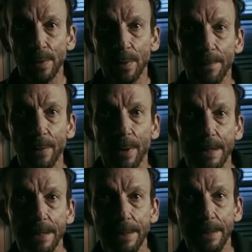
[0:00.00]
and
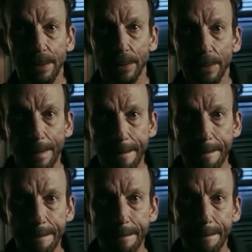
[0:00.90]
murdering Margot
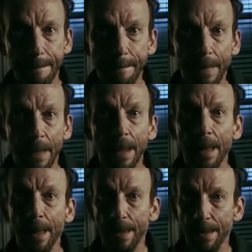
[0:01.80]
before taking his own life.